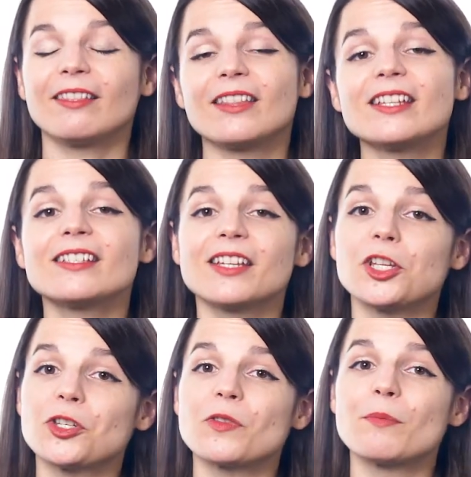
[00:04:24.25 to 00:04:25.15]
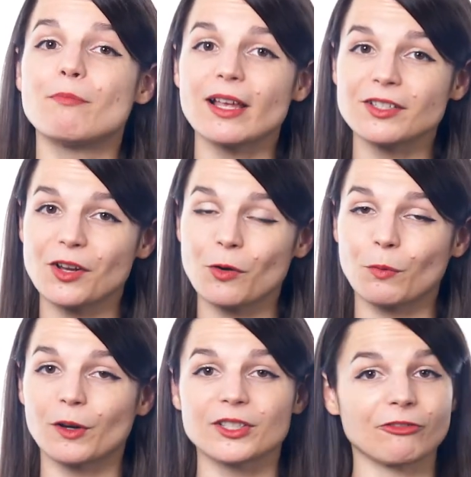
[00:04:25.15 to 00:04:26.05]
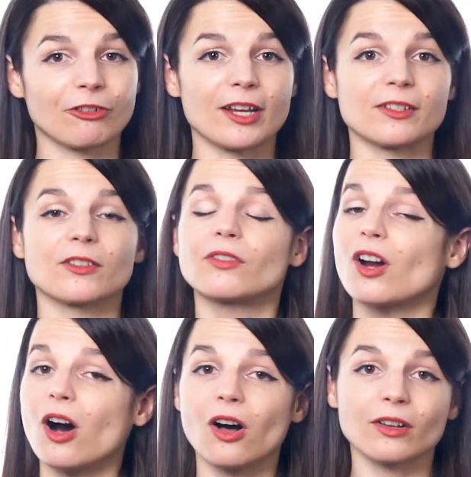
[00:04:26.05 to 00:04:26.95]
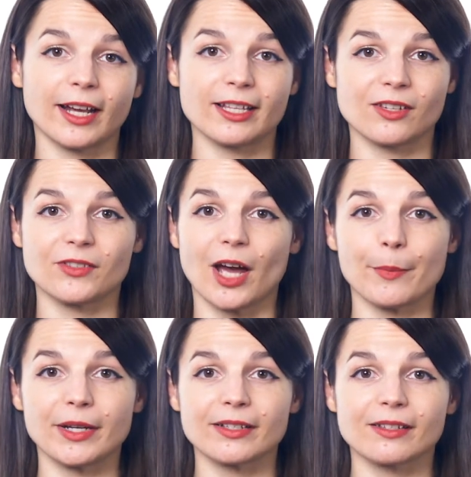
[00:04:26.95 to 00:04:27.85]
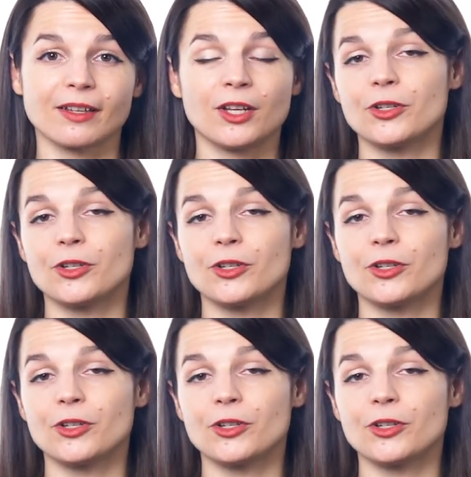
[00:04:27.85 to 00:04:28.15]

These teach you the must-know words and phrases for all kinds of topics: